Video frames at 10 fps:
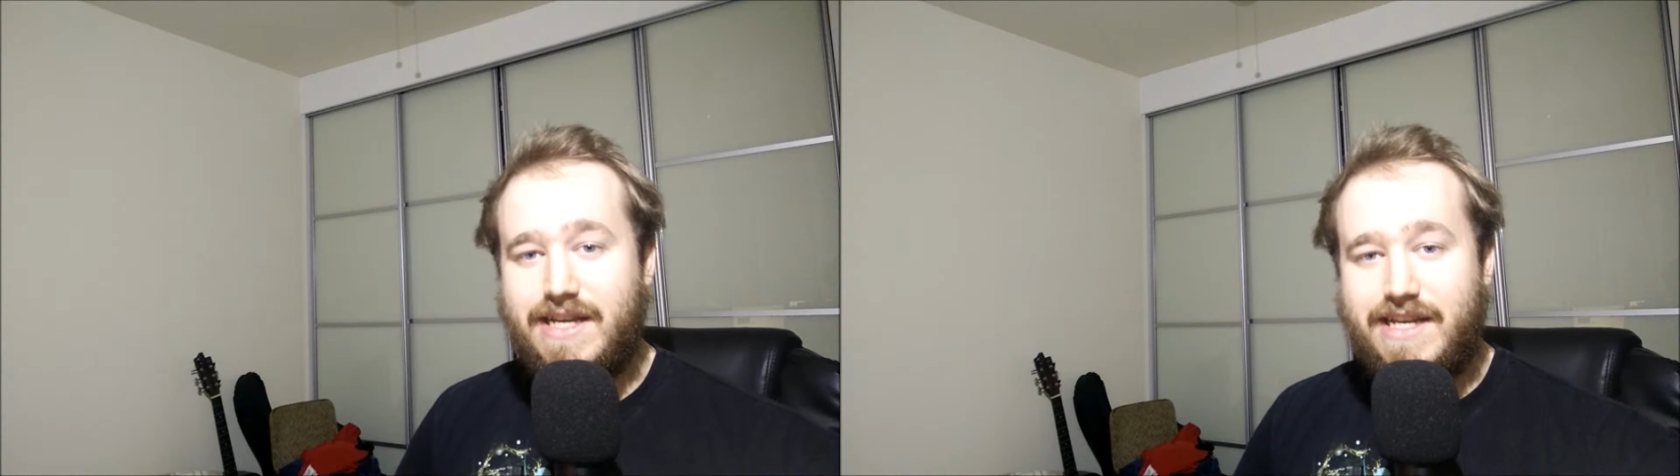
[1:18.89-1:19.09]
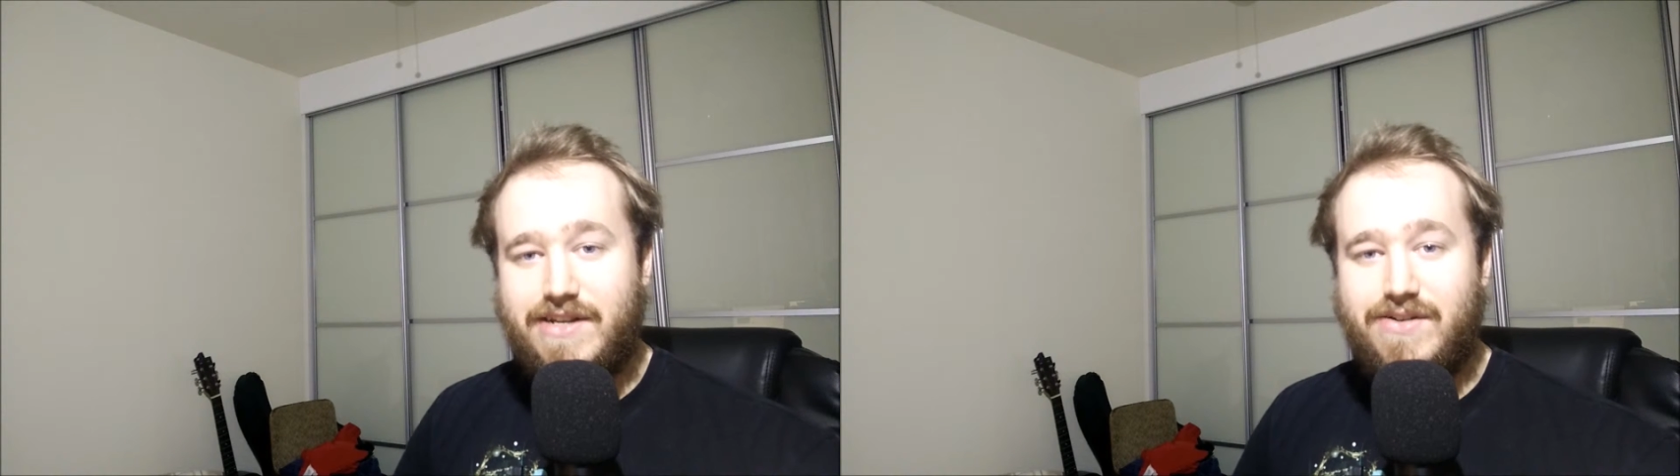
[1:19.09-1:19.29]

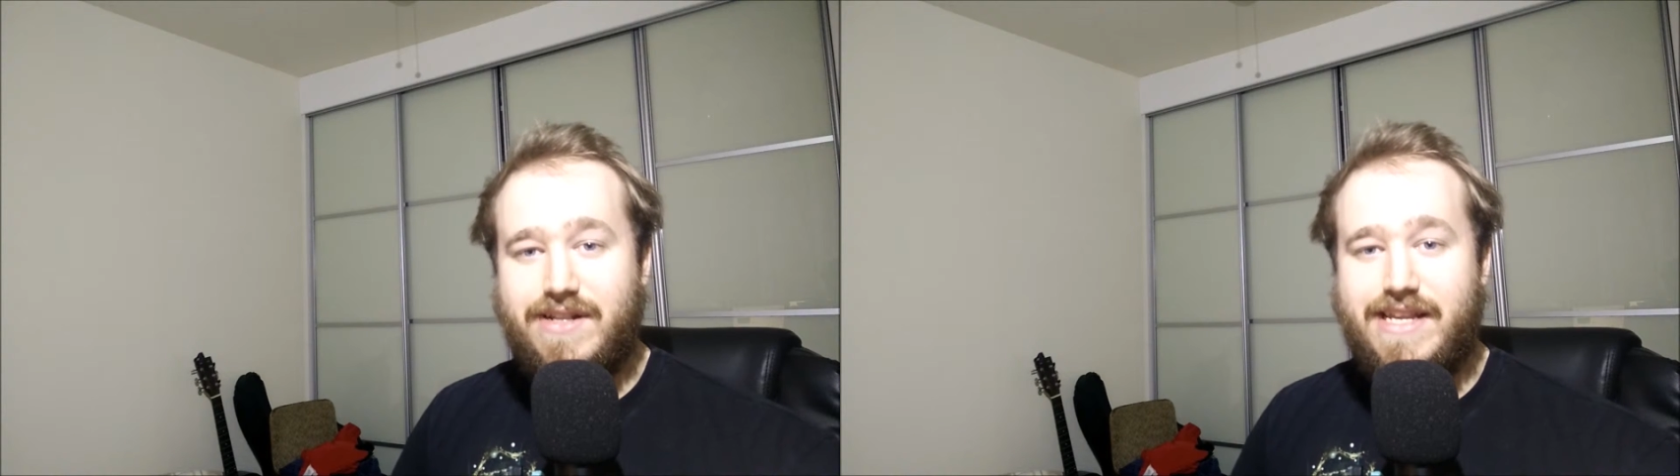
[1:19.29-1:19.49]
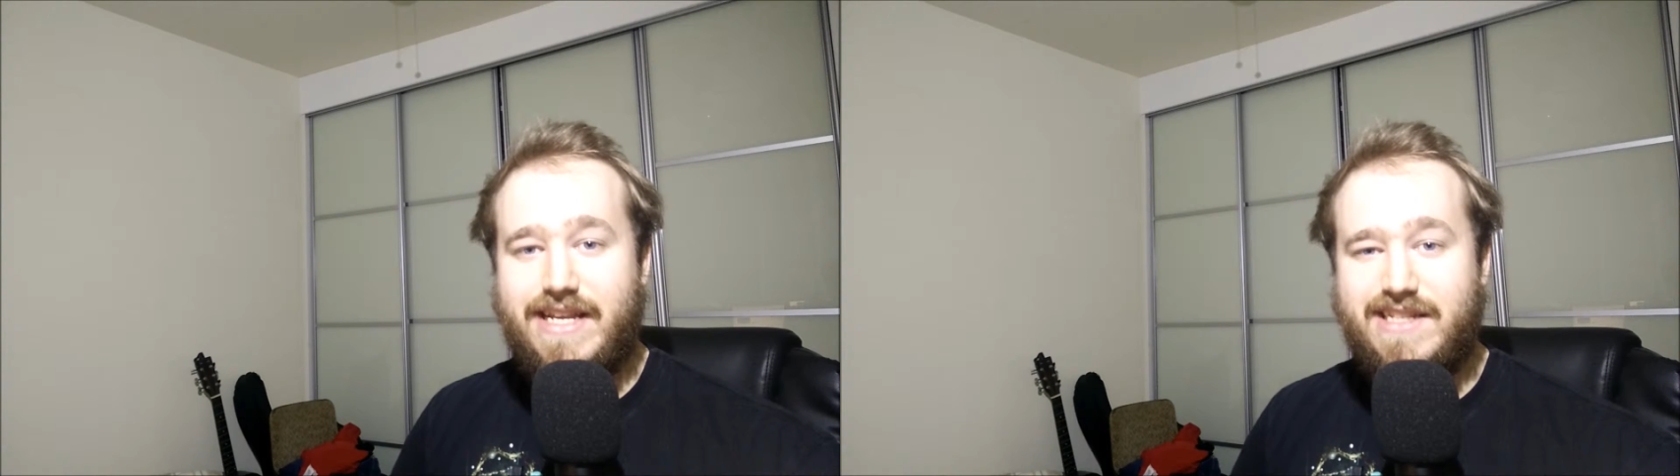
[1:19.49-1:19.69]
I can
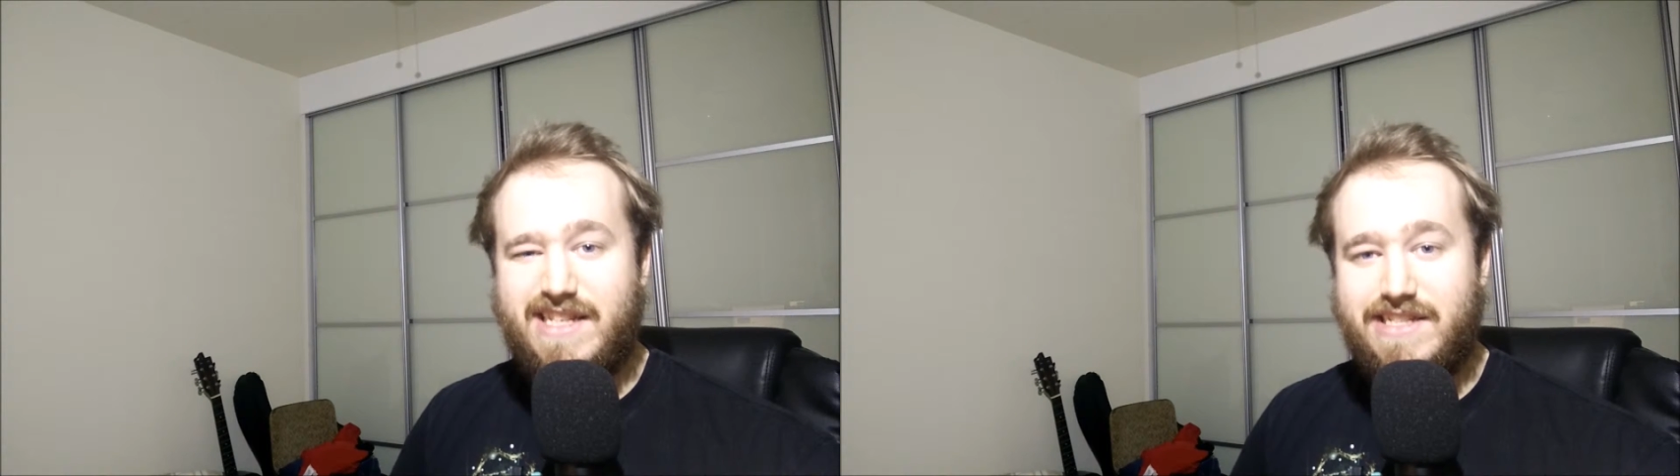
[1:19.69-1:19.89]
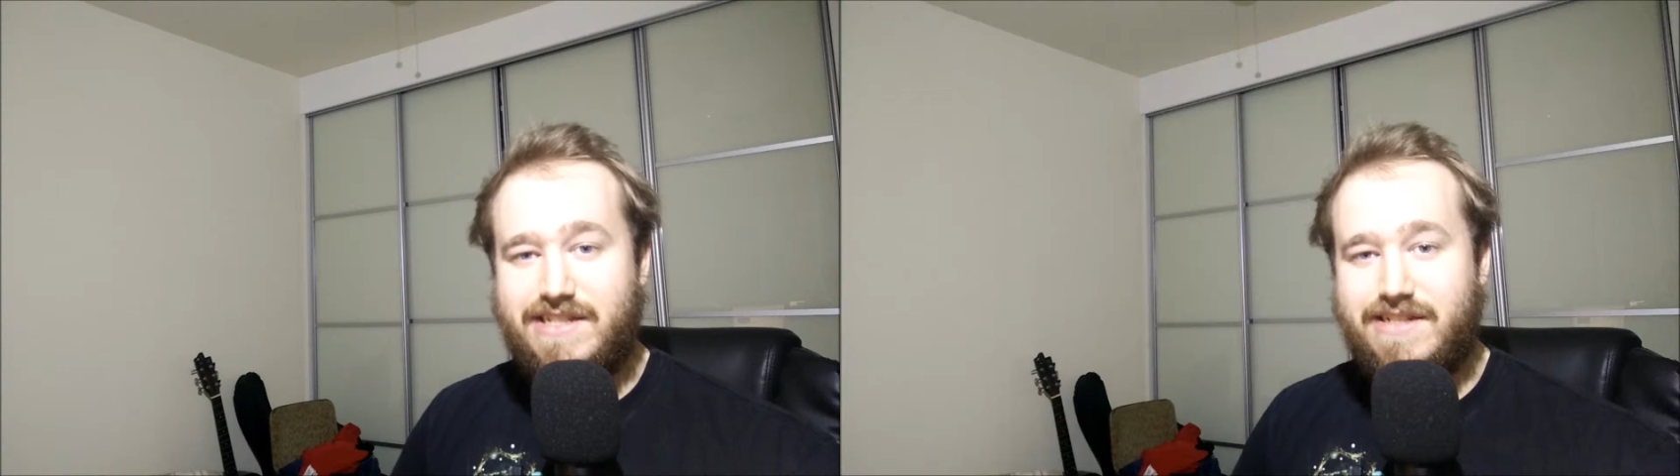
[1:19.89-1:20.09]
only
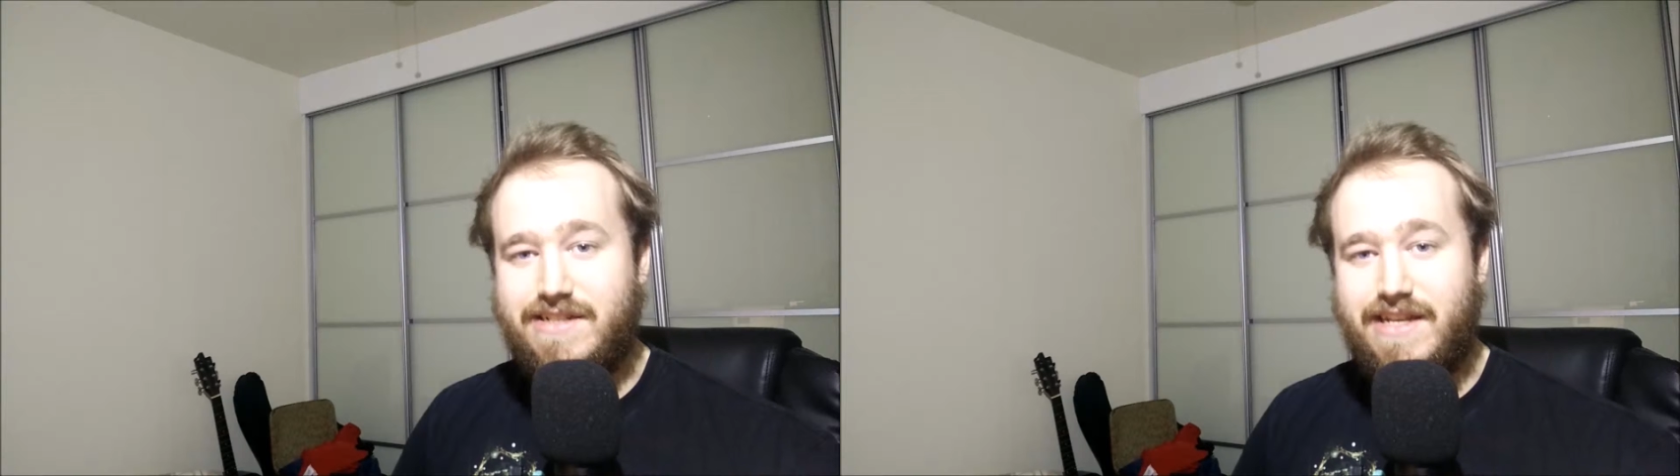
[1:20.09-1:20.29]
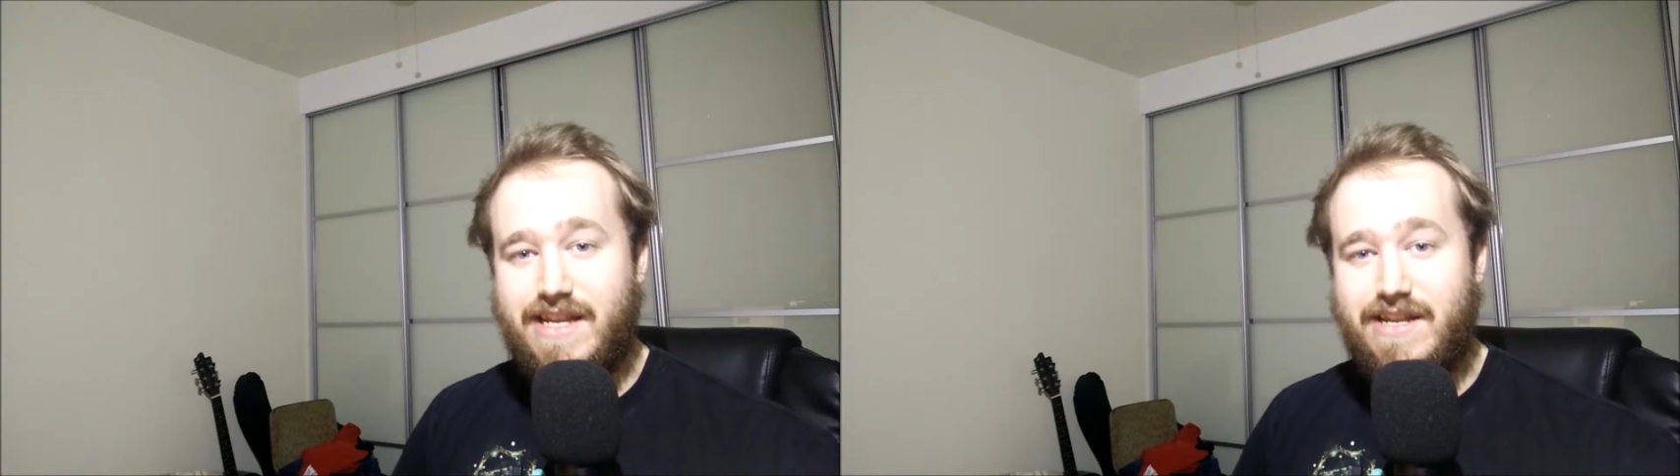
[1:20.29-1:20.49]
exist